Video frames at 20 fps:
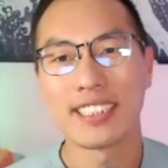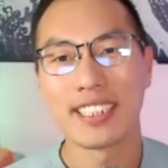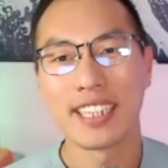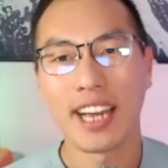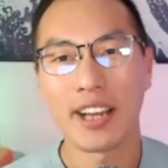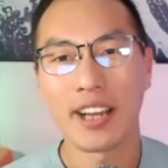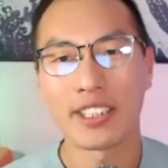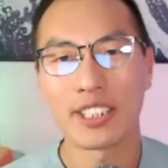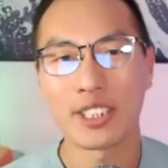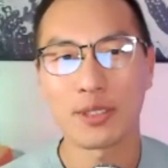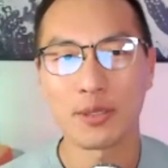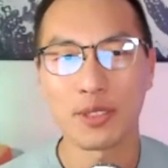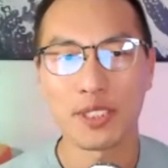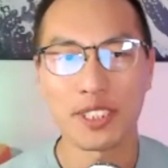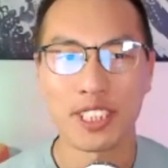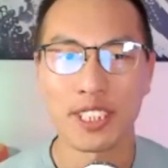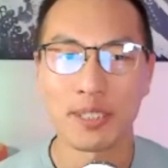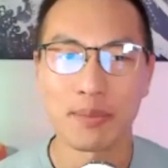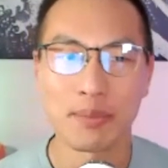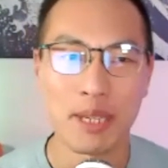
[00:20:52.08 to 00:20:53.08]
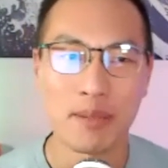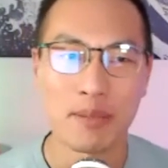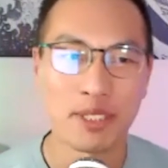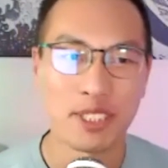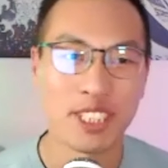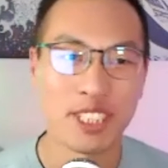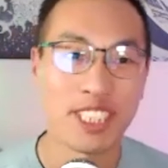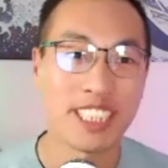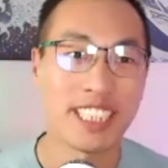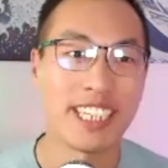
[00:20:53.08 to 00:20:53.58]
I just want to be able
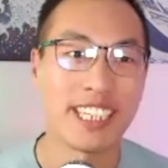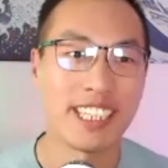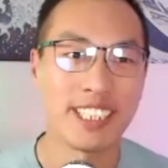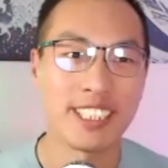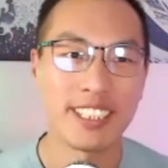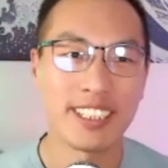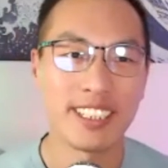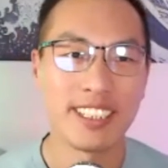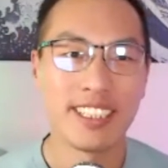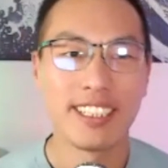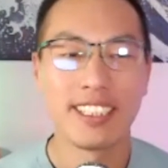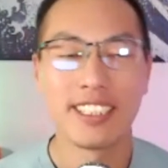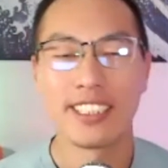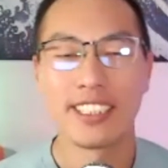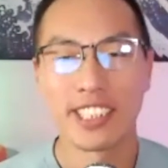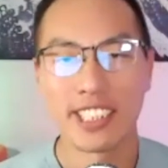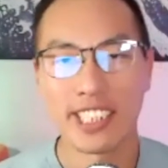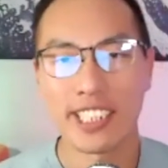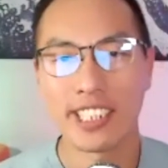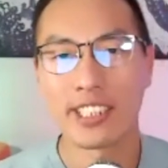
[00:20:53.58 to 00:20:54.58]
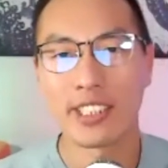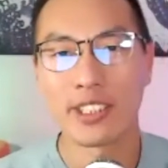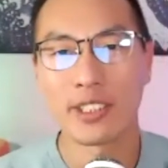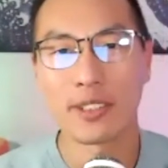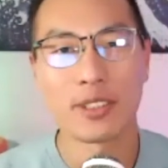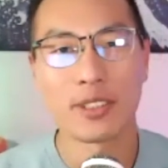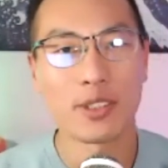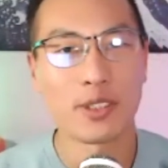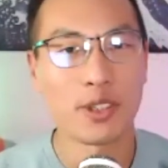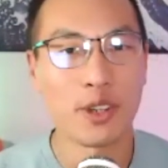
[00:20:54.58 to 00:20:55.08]
to share
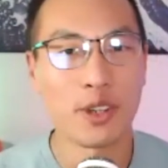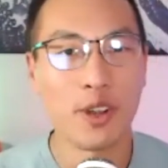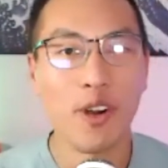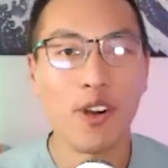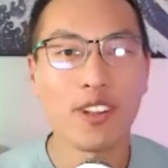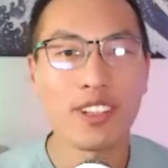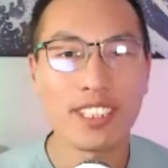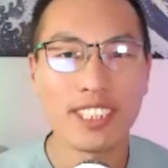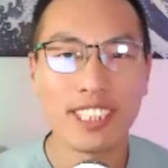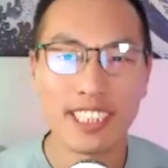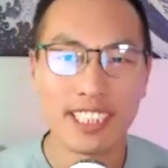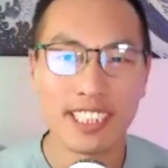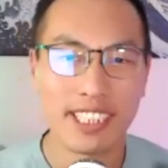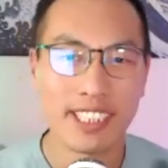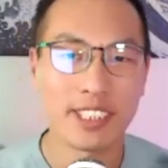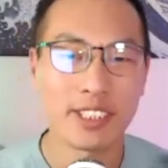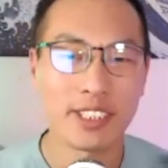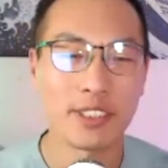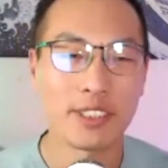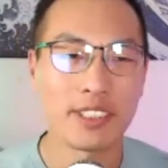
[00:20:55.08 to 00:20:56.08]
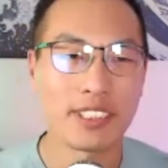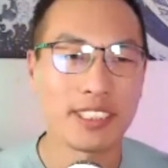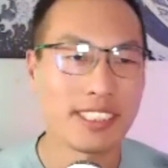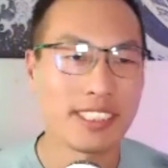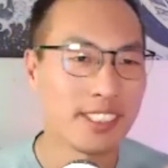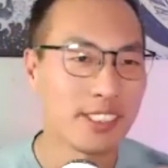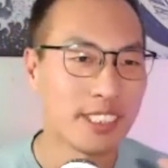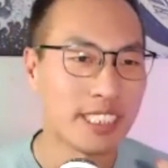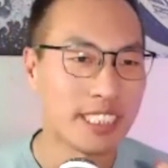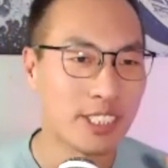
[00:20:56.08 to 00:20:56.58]
your knowledge, share your
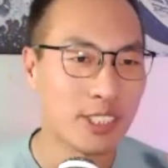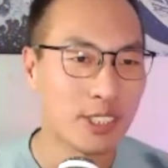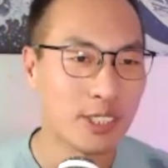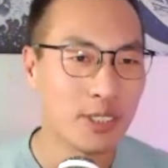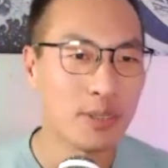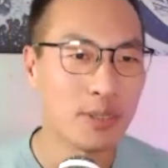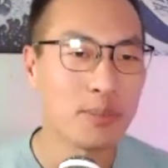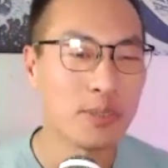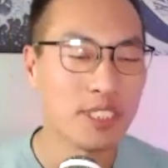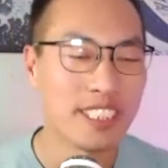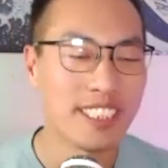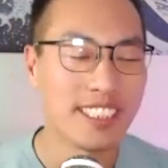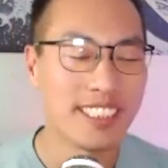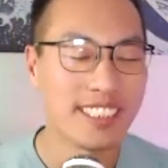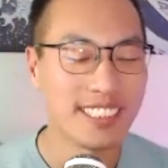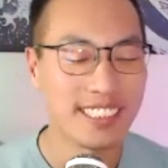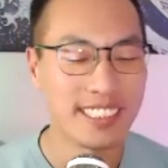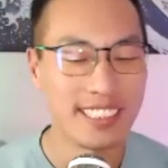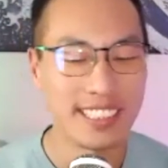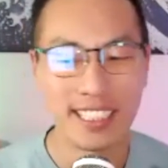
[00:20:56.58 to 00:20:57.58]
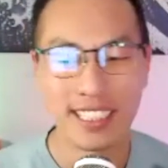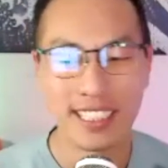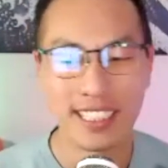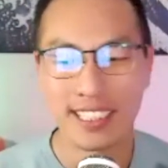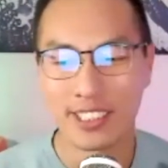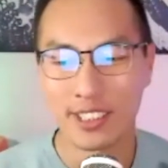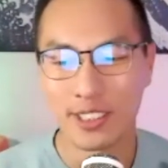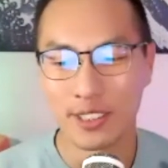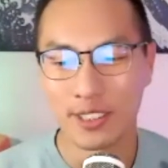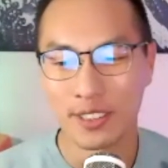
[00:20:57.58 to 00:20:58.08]
exuberance,
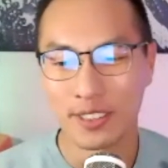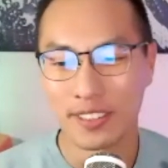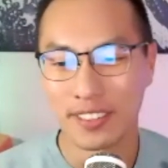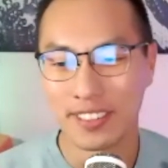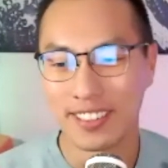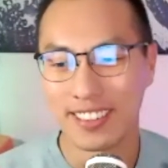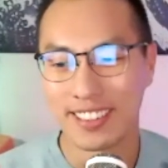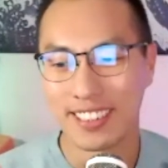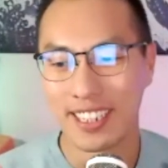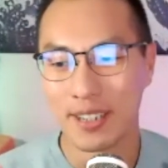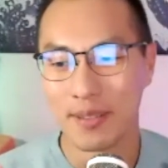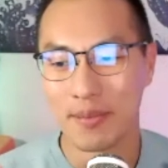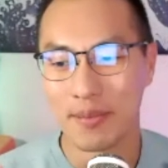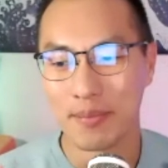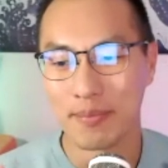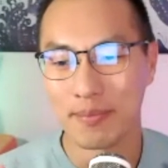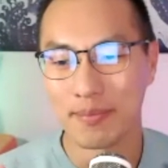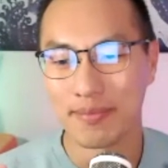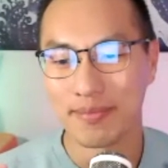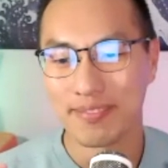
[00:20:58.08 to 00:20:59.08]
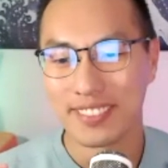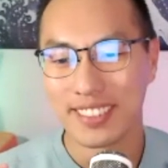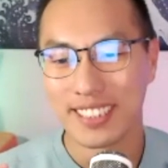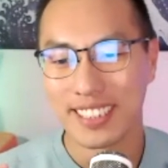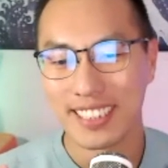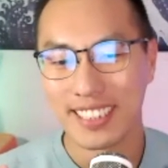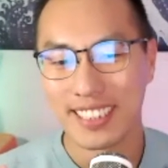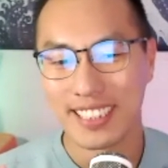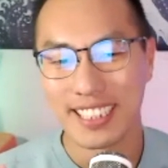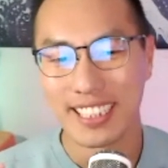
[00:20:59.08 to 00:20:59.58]
um,
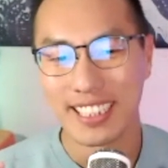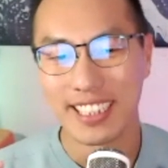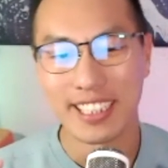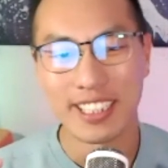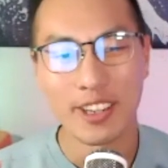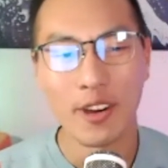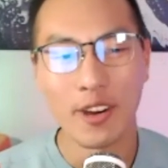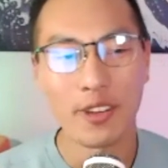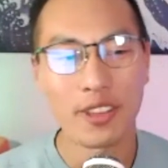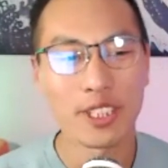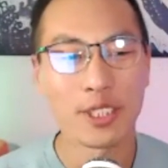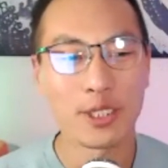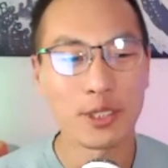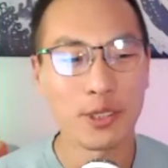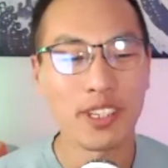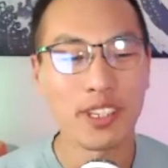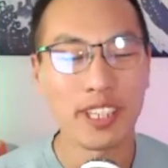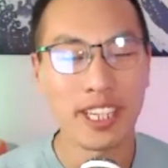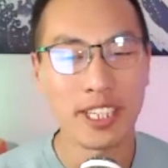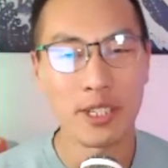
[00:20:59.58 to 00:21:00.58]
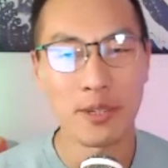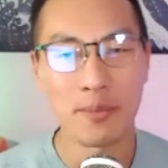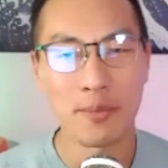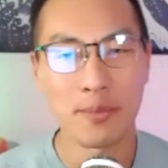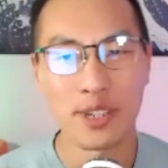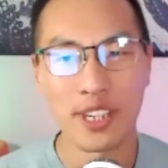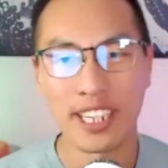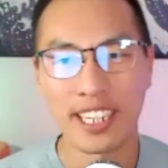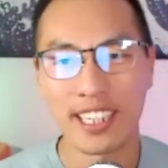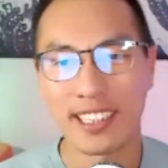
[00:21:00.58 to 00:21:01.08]
and all the joy that you
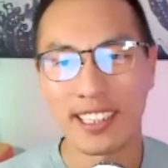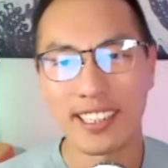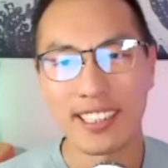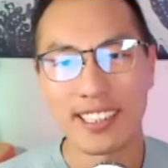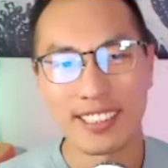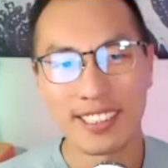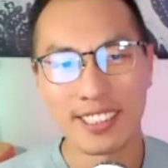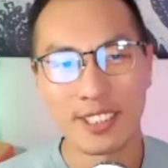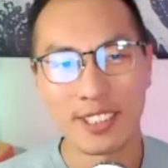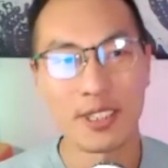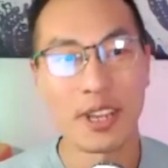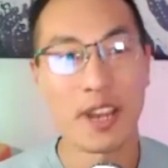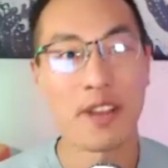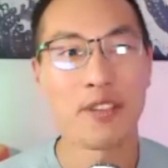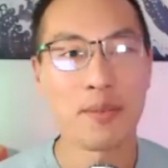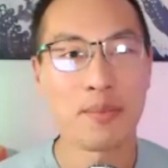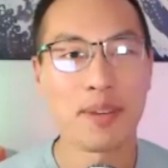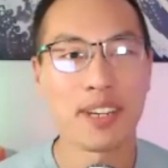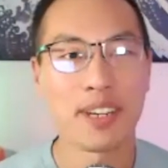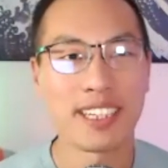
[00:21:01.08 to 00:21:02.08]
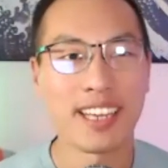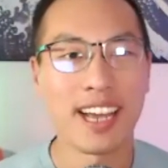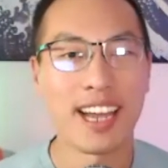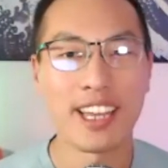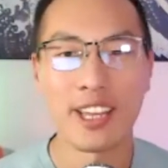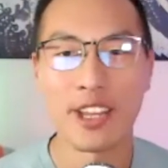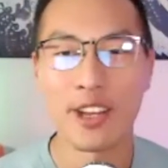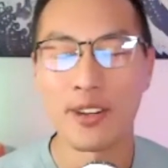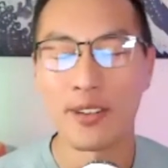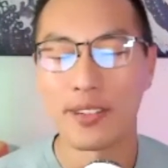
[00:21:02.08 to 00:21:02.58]
bring to everybody
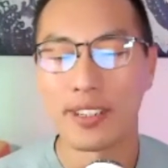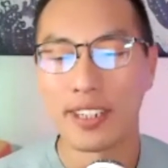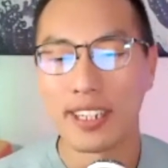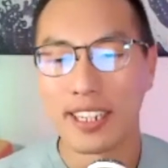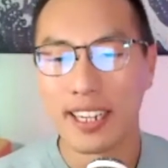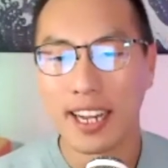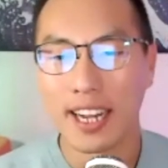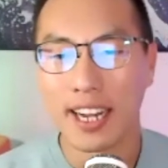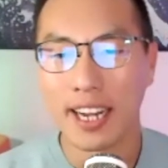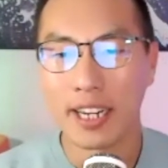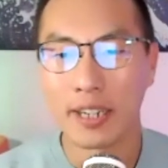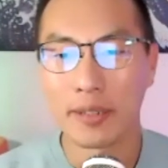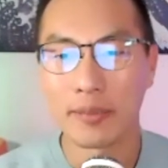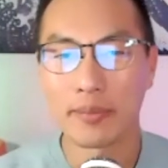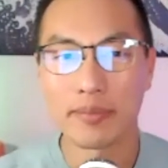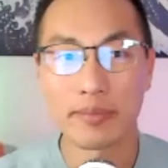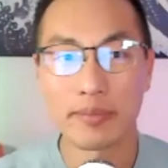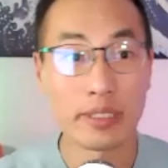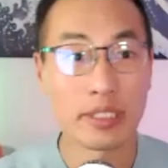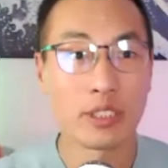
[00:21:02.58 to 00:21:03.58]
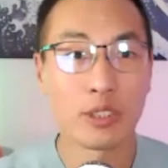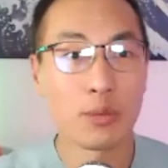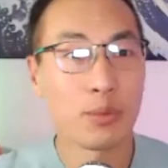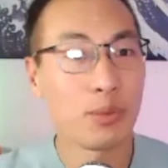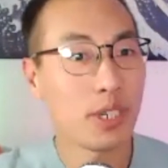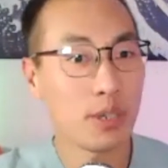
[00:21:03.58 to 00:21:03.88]
I know. You work